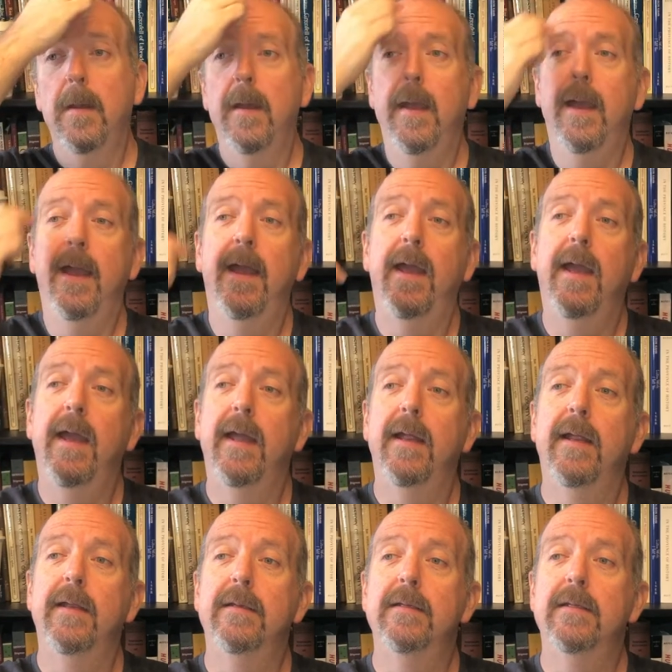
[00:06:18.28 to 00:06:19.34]

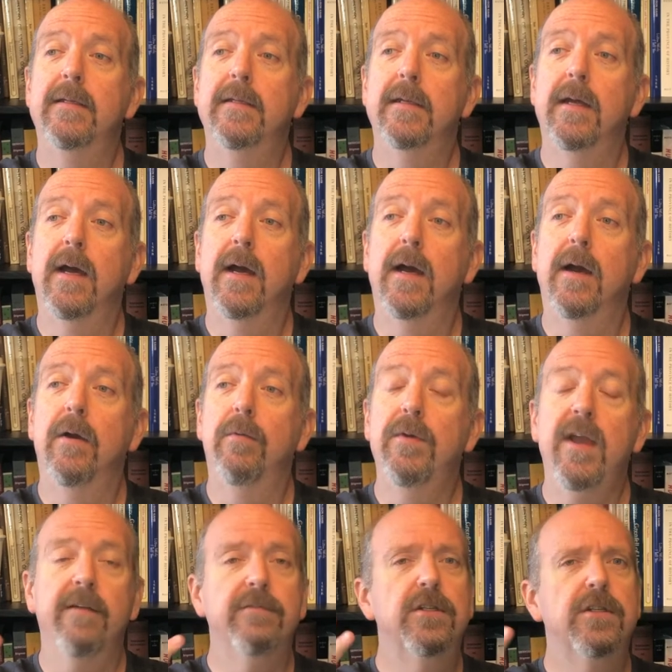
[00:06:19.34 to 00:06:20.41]
and uh, we
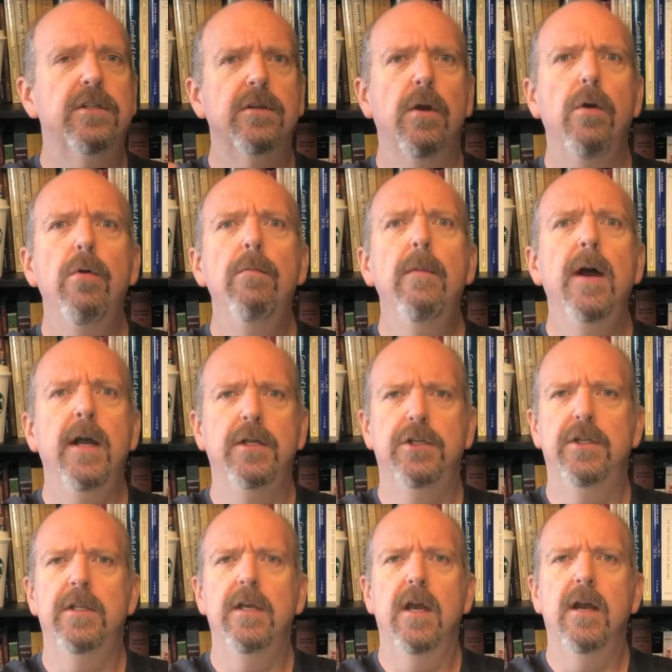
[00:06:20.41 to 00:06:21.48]
have so much
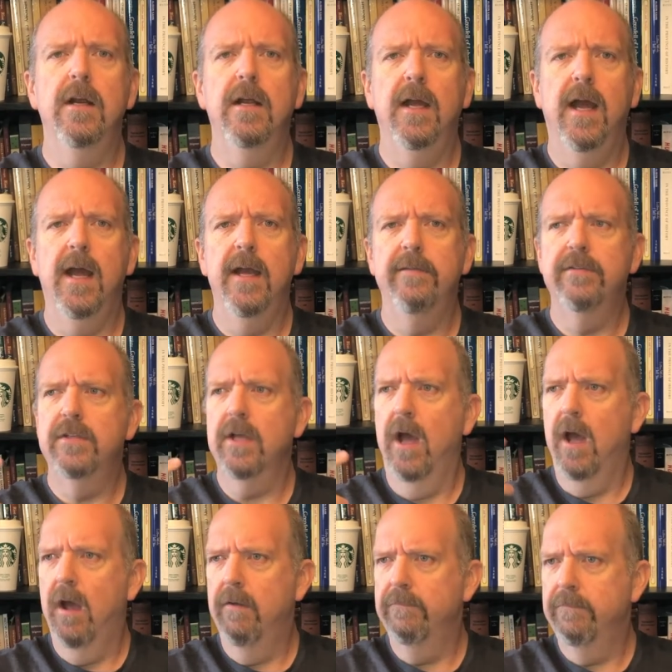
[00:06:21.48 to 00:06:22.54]
in the archives
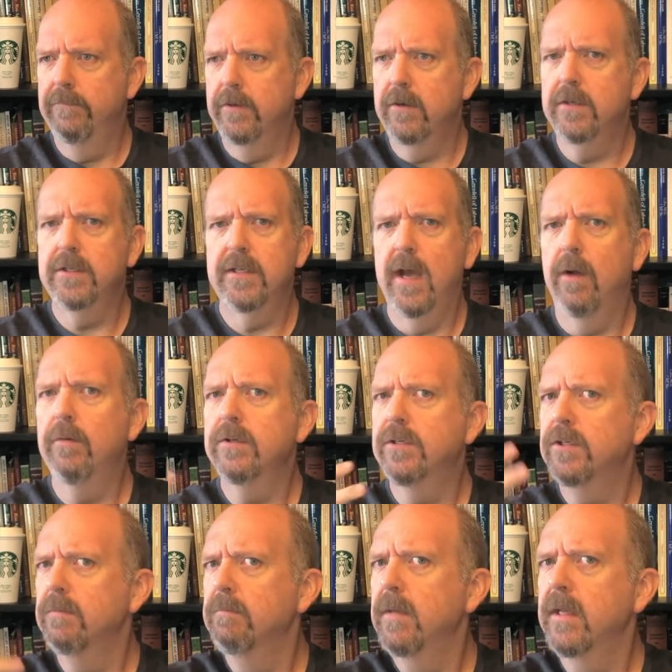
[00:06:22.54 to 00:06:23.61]
of verse that was
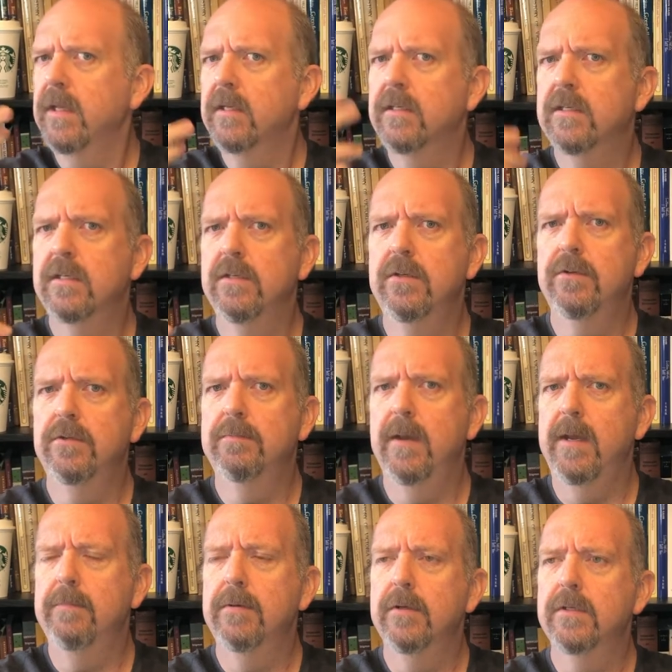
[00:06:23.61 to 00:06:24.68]
submitted to
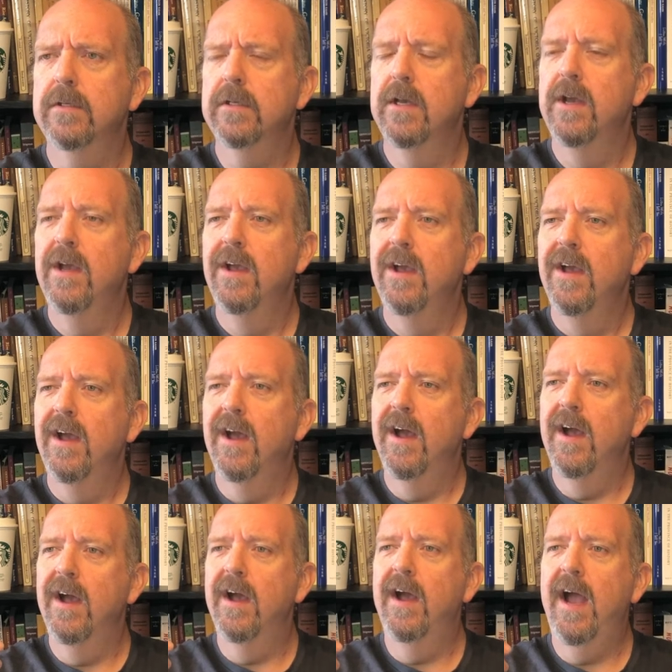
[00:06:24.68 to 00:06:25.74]
newspapers
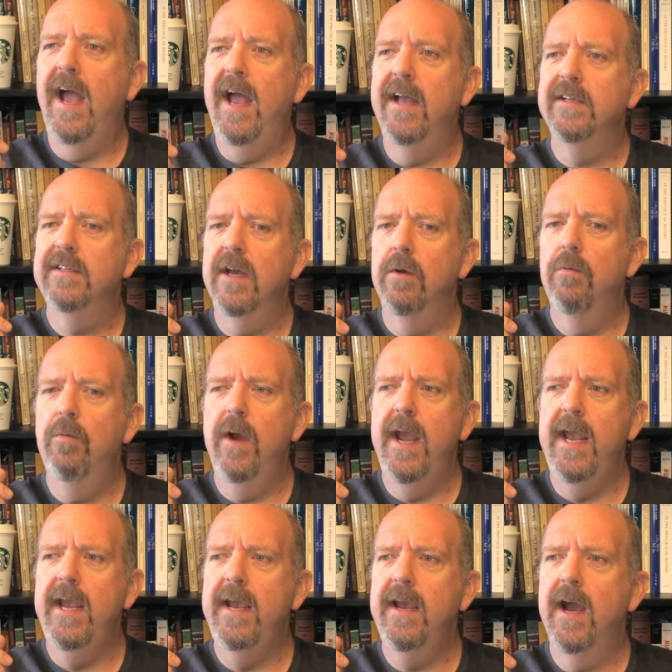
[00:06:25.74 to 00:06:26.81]
uh, as a
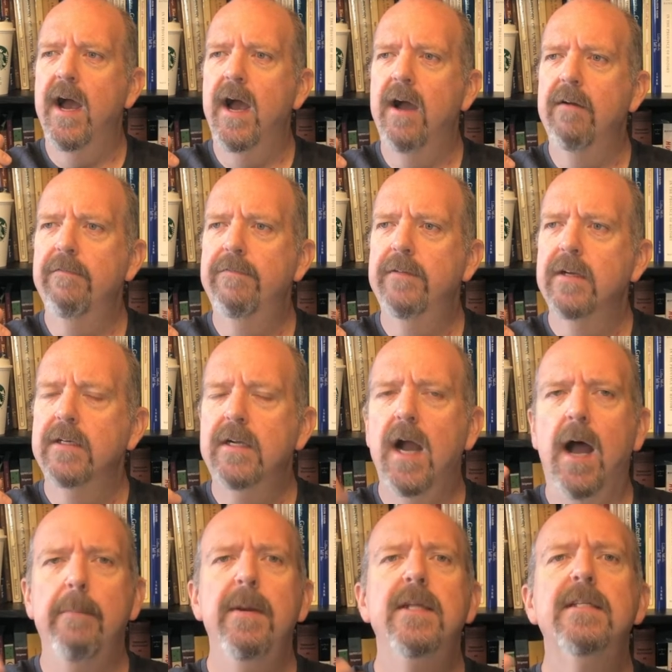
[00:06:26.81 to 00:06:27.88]
way of
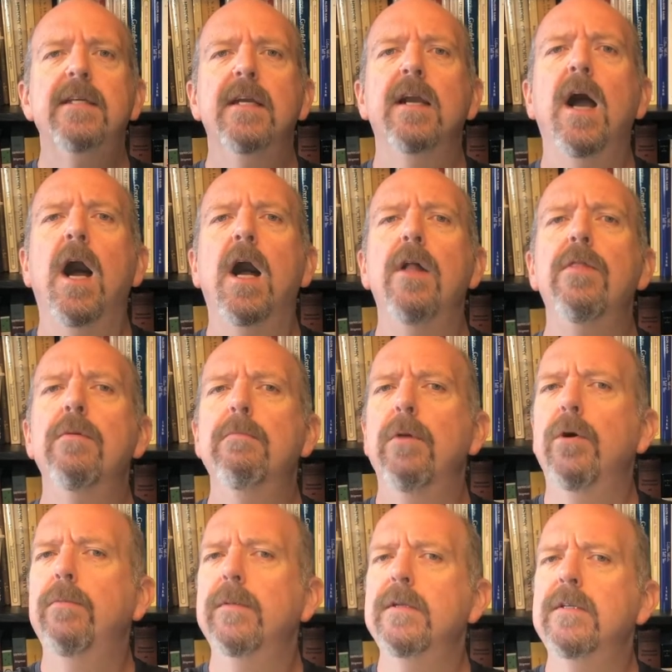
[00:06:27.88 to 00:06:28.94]
commenting on the
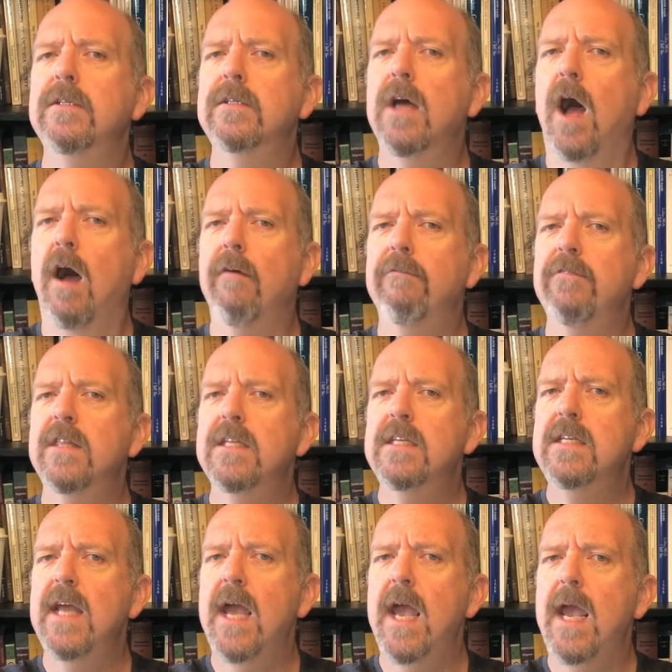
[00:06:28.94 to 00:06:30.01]
moments of the
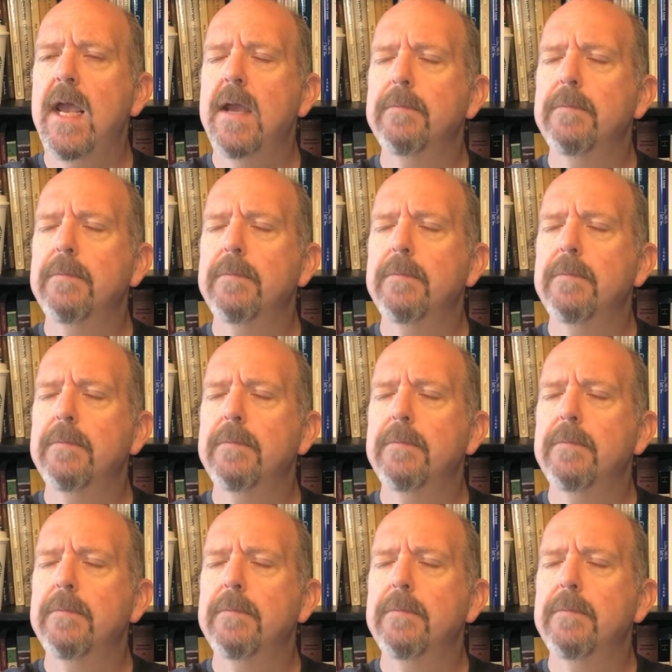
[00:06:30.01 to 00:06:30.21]
day,